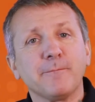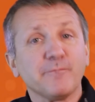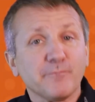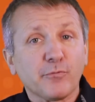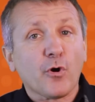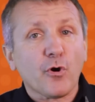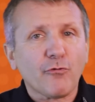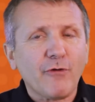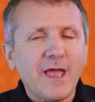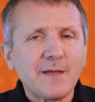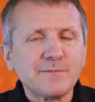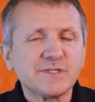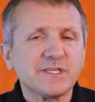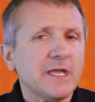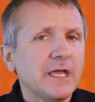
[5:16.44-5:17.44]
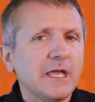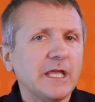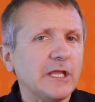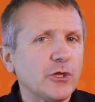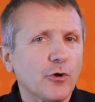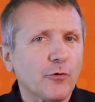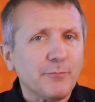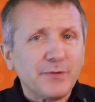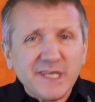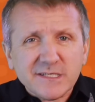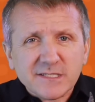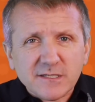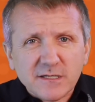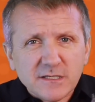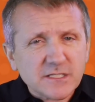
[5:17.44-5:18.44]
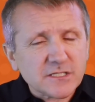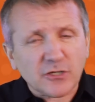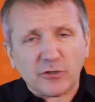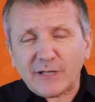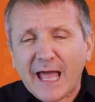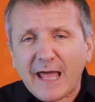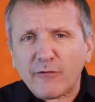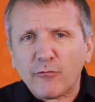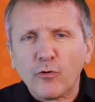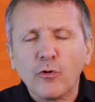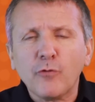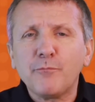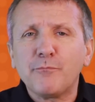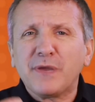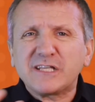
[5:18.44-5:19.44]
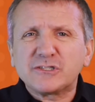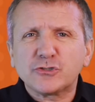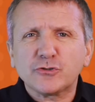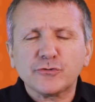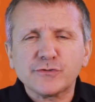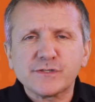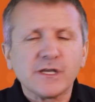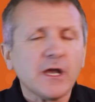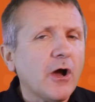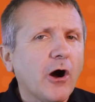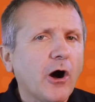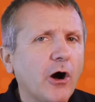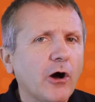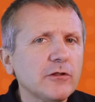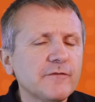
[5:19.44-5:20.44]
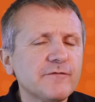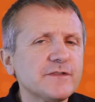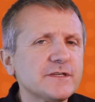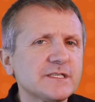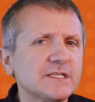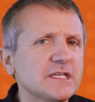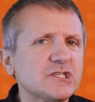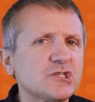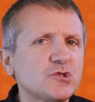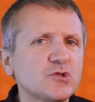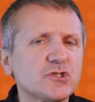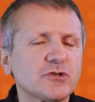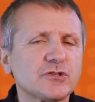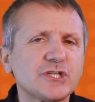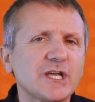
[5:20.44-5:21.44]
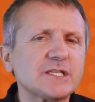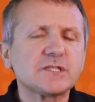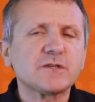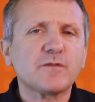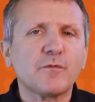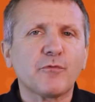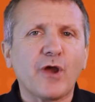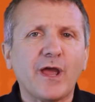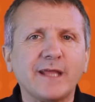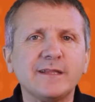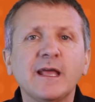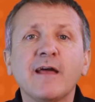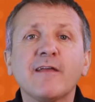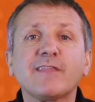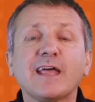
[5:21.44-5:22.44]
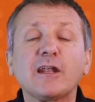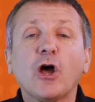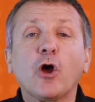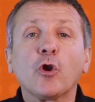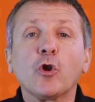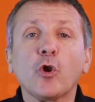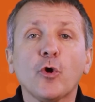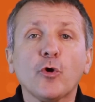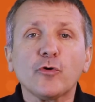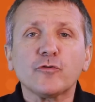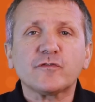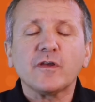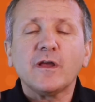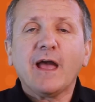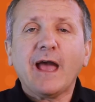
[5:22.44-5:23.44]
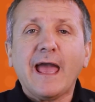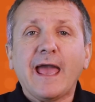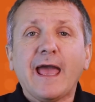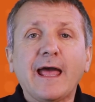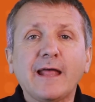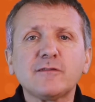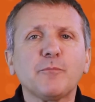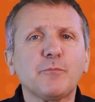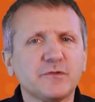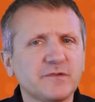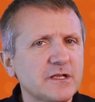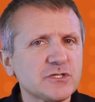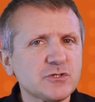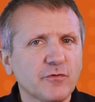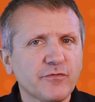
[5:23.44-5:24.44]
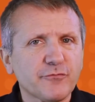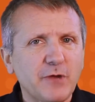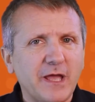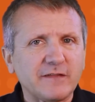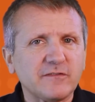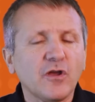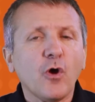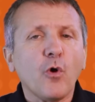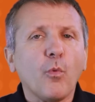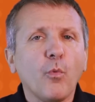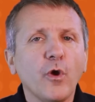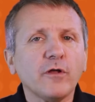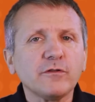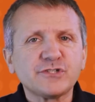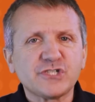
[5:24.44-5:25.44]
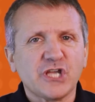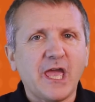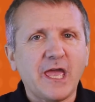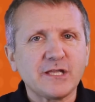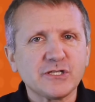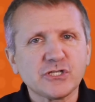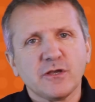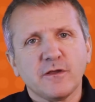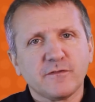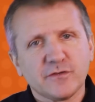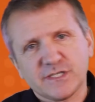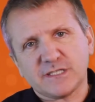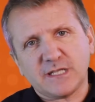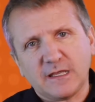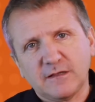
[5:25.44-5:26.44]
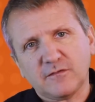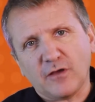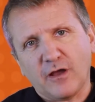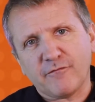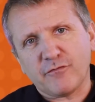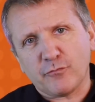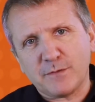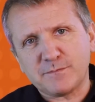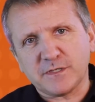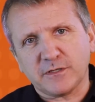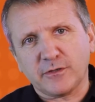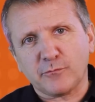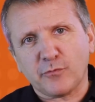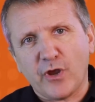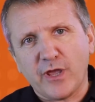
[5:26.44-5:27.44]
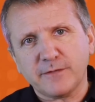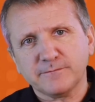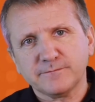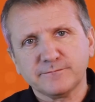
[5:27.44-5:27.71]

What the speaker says: programs, in your pieces, collateral, pictures. All of this is to suggest to the brain that alert and potential threat will change the state of the reptilian brain.